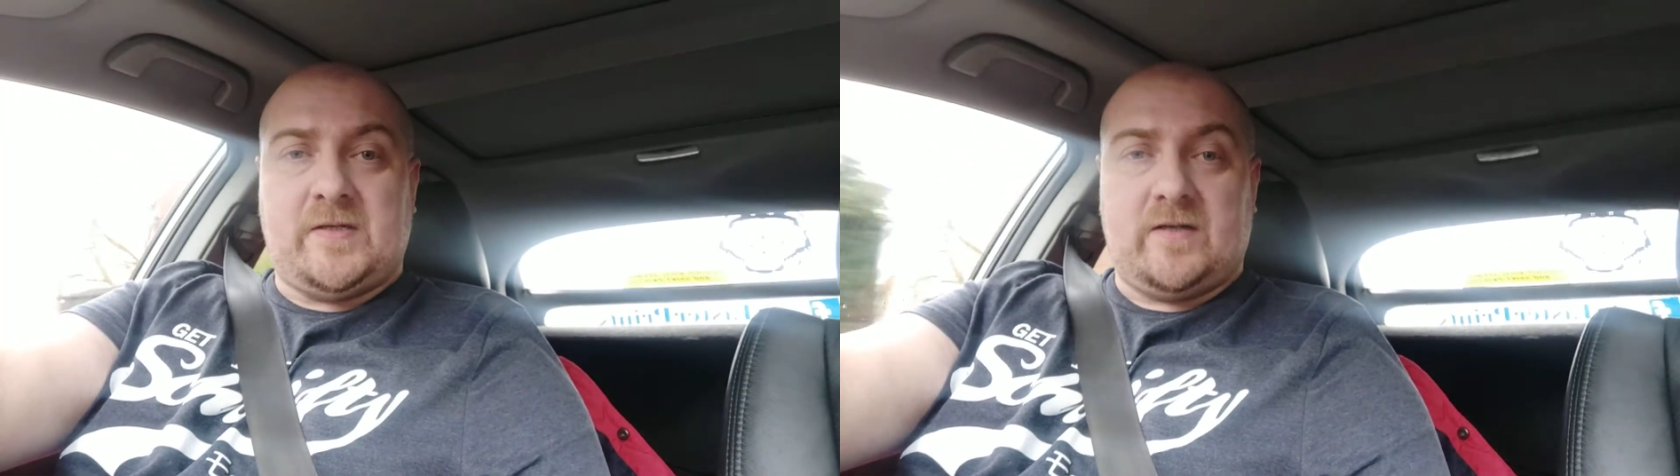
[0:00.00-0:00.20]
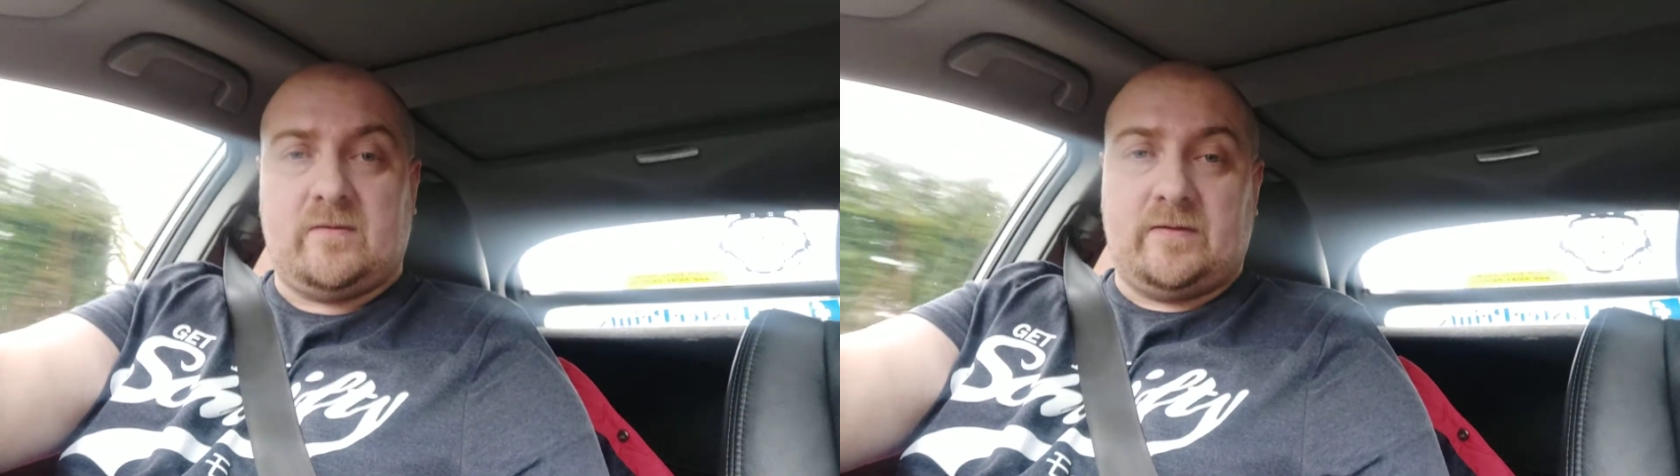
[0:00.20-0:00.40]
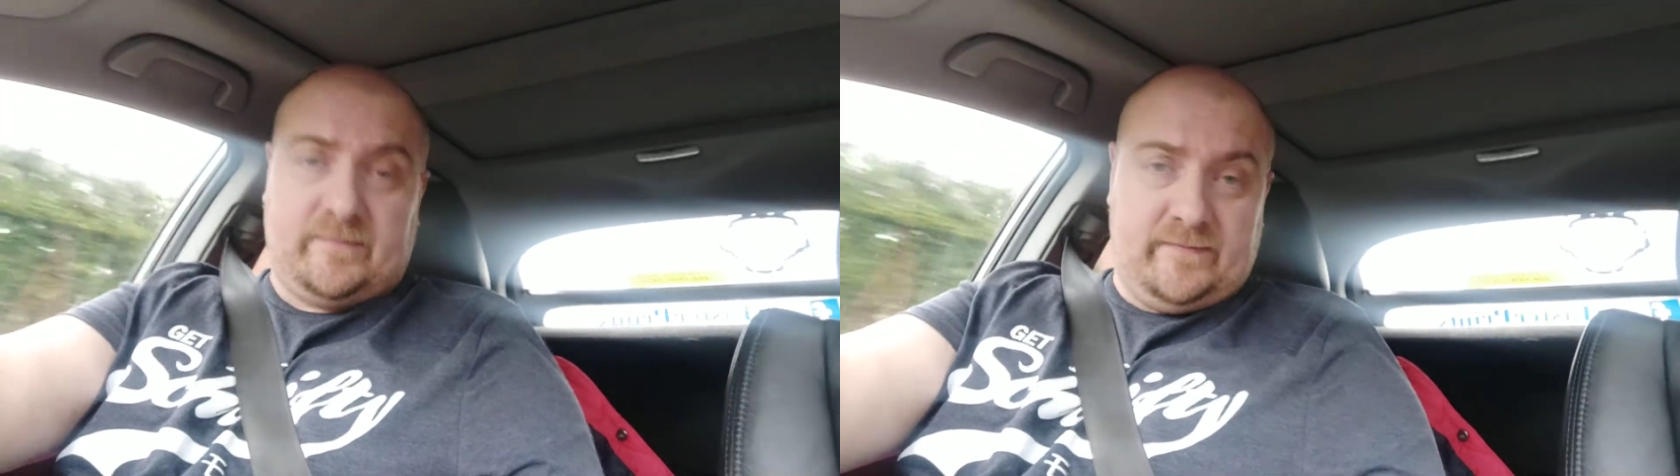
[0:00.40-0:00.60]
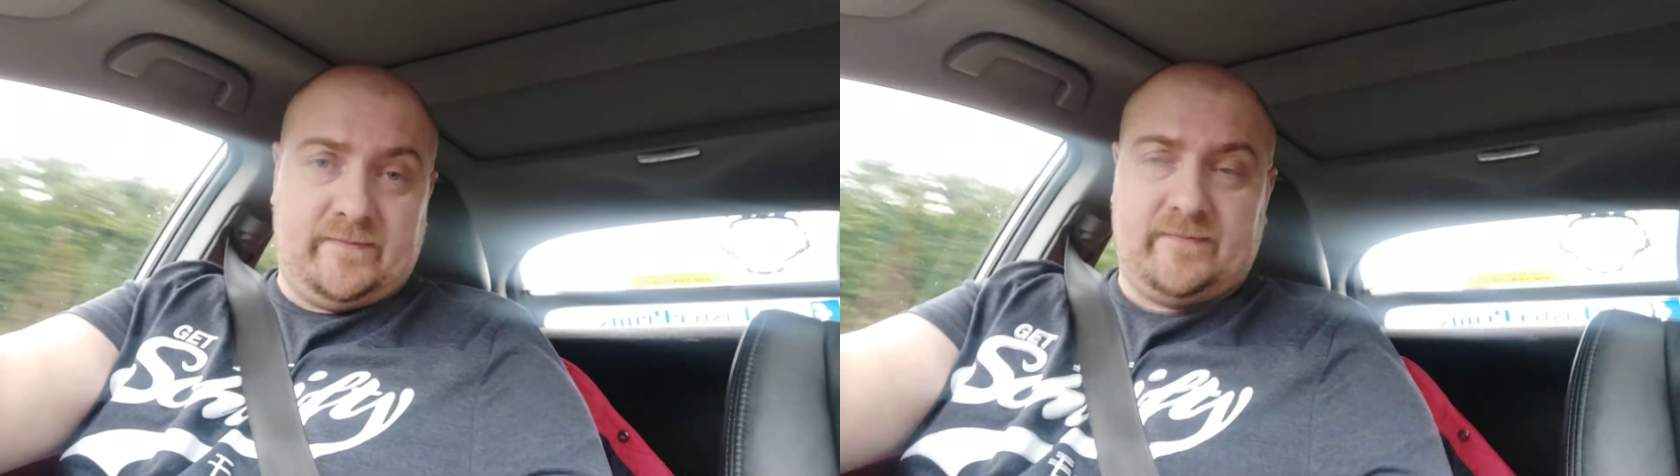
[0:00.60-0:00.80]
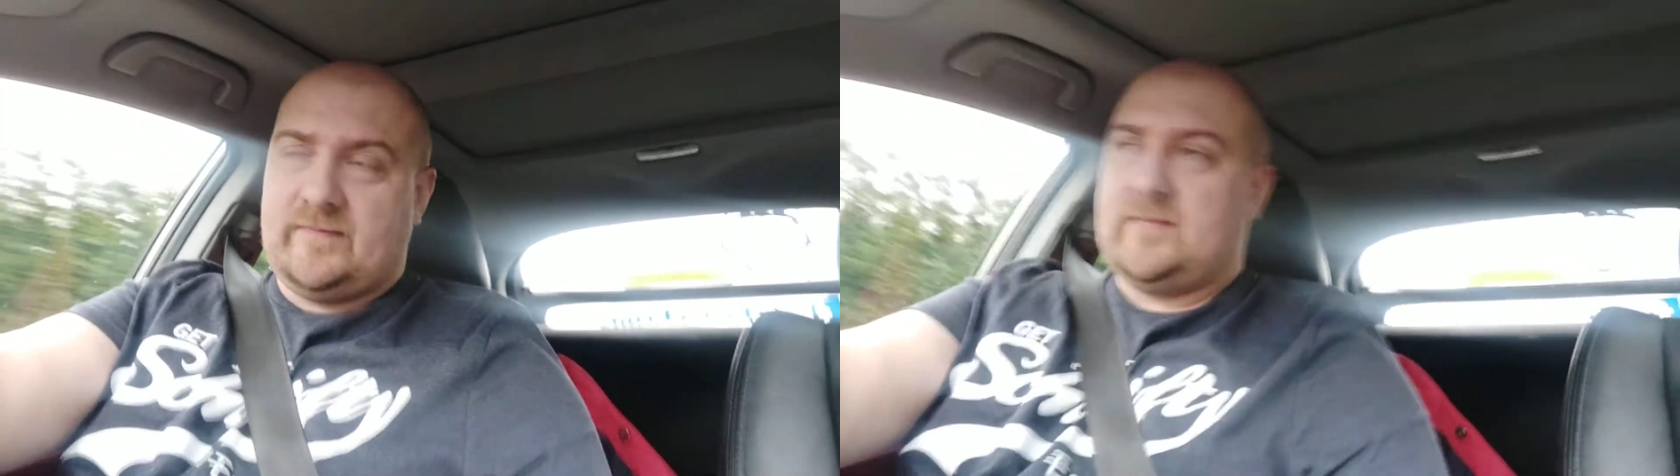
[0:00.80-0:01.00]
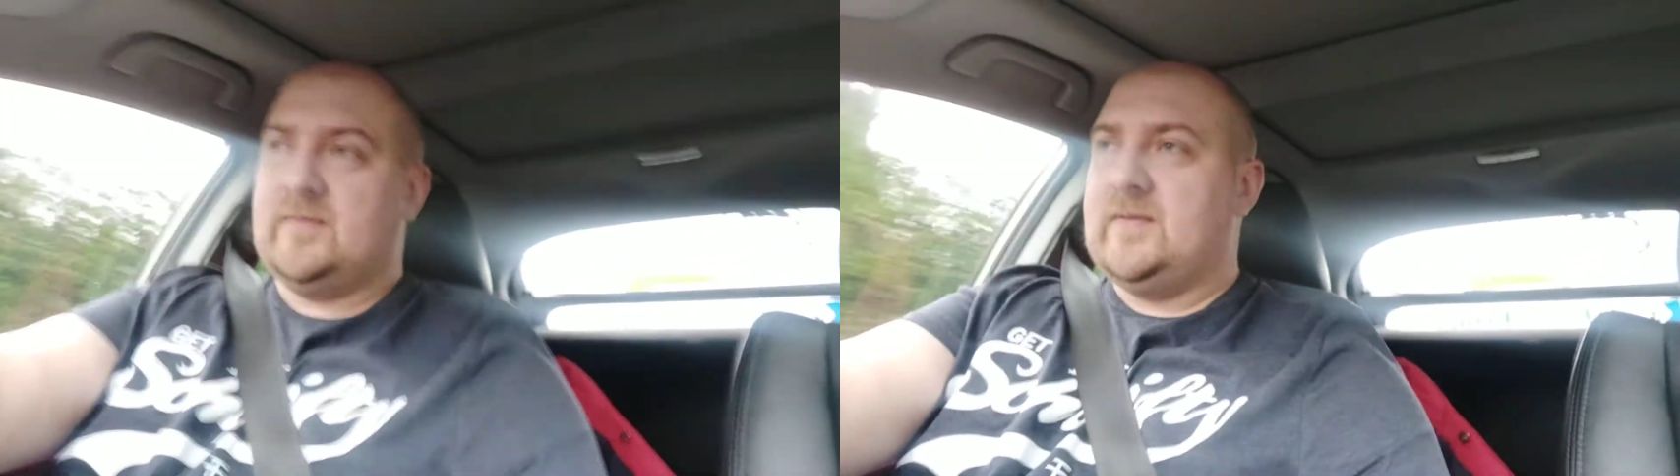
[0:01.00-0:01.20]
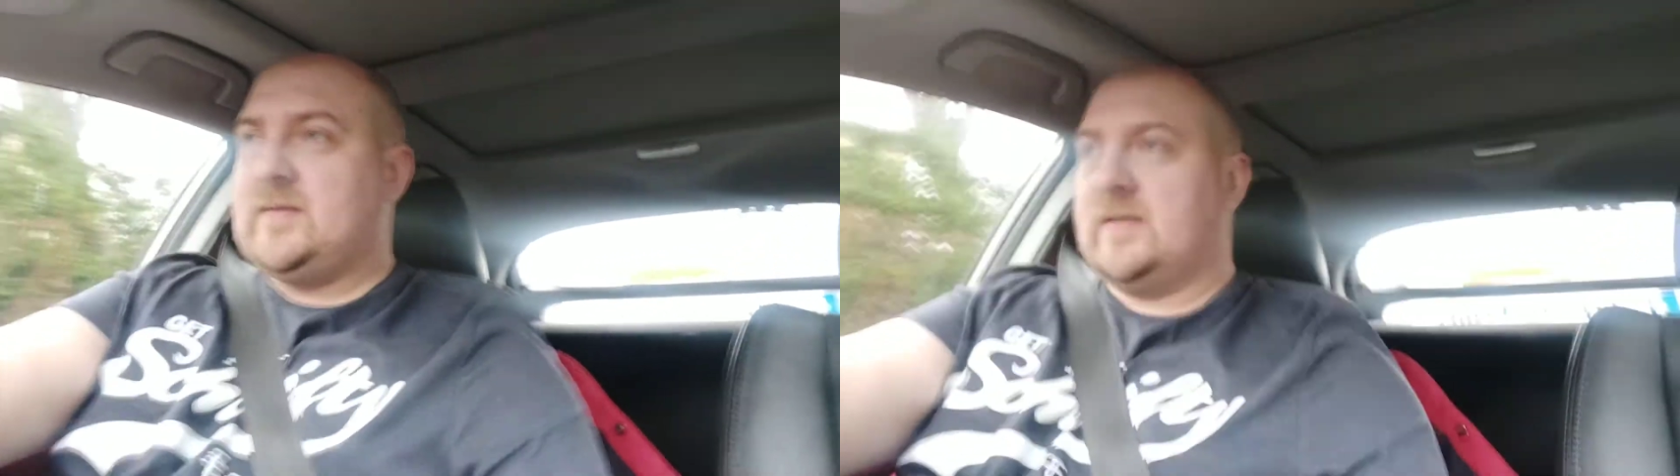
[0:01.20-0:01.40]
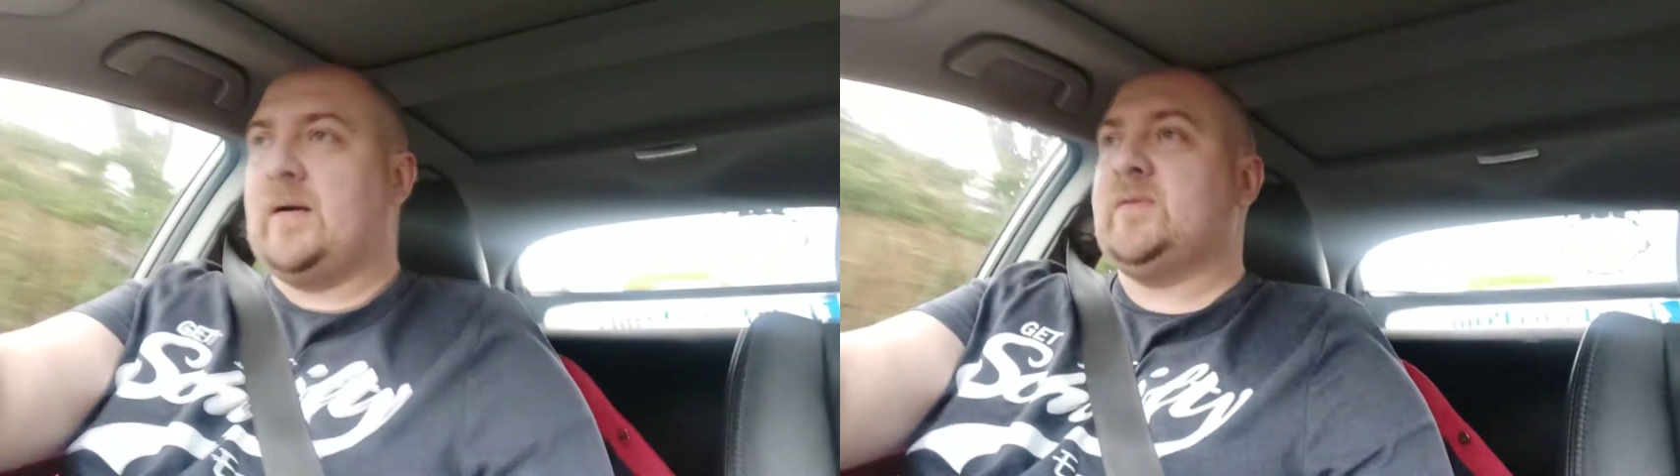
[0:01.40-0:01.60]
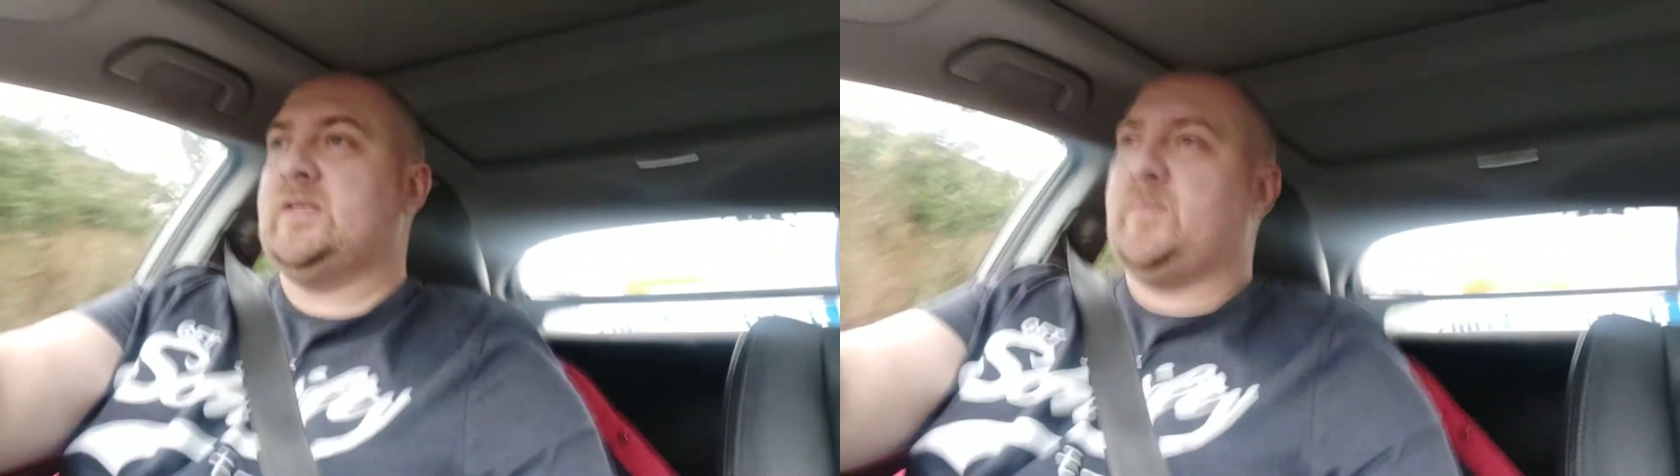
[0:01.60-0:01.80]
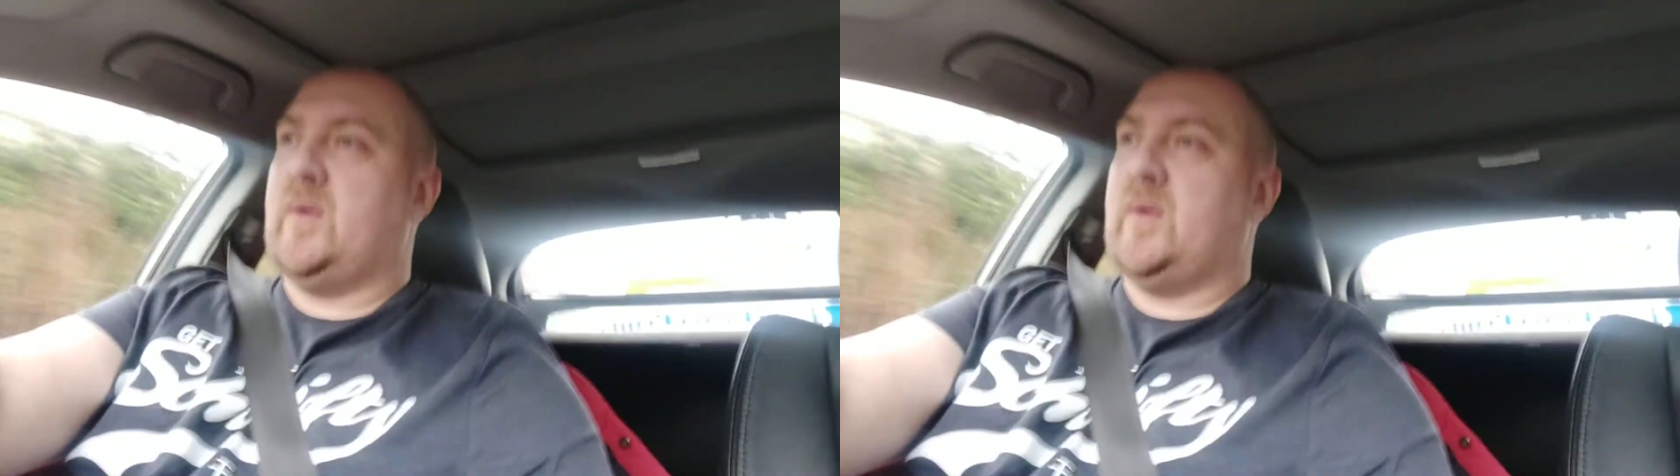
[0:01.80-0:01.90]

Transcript: Children, that was his